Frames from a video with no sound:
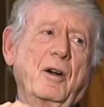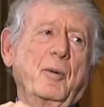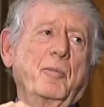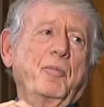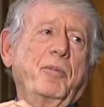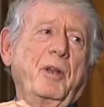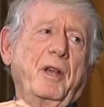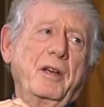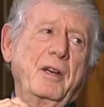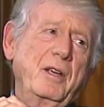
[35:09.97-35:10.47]
are
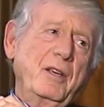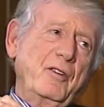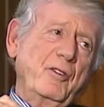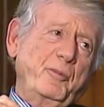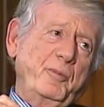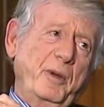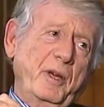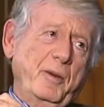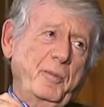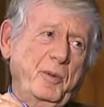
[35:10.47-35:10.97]
plenty
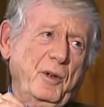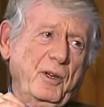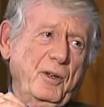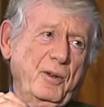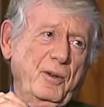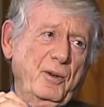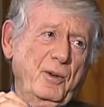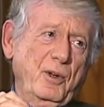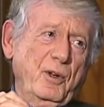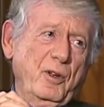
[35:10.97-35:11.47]
of people
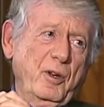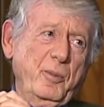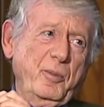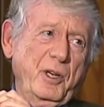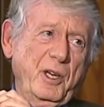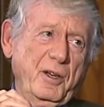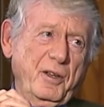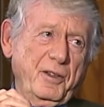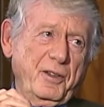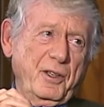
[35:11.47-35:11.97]
who are going to
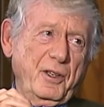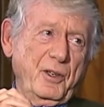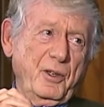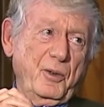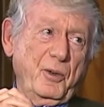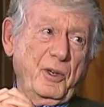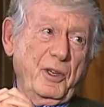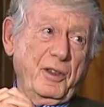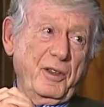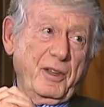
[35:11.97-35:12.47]
be out there
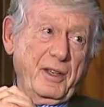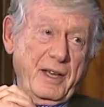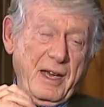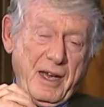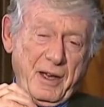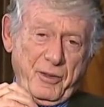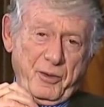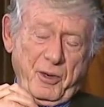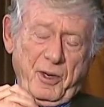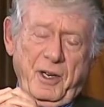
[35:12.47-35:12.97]
doing the
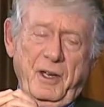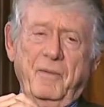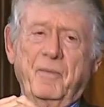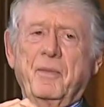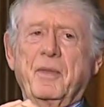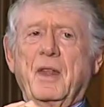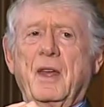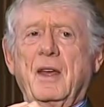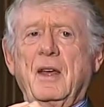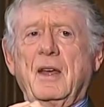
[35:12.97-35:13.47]
gathering.
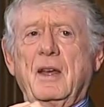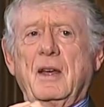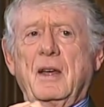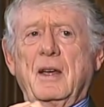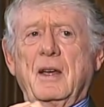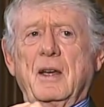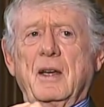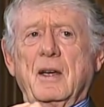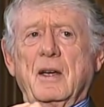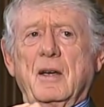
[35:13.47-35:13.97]

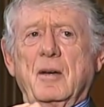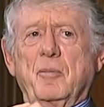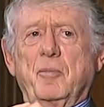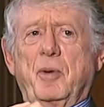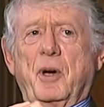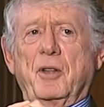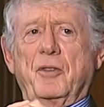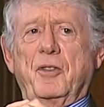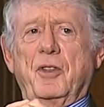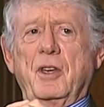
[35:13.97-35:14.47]

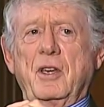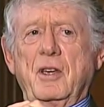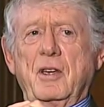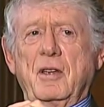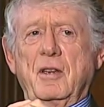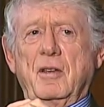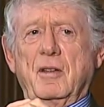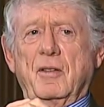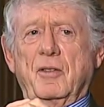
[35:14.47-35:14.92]
But the,